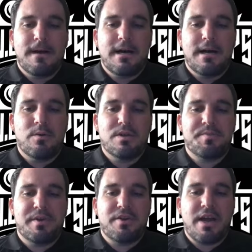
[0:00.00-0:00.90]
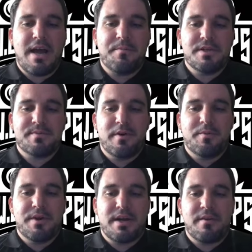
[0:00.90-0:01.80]
What has been your happiest
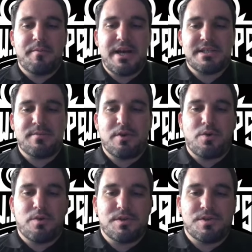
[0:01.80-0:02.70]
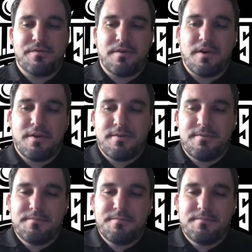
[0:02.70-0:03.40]
moment on a basketball court so far?